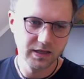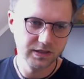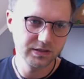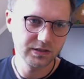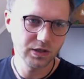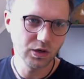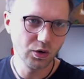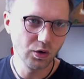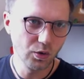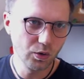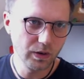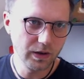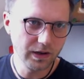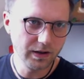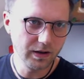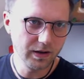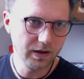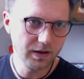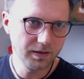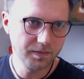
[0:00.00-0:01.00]
So
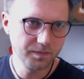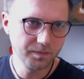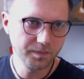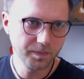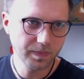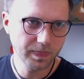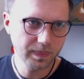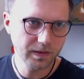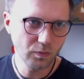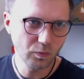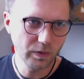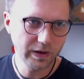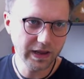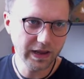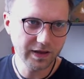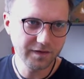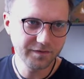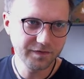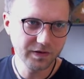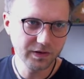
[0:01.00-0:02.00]
um, we
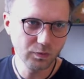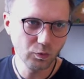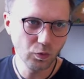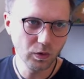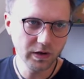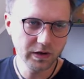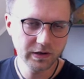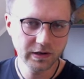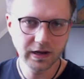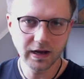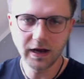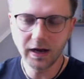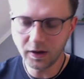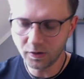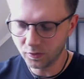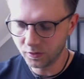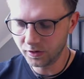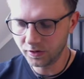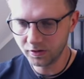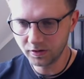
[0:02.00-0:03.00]
have in one
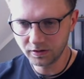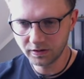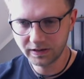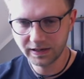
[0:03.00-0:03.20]
our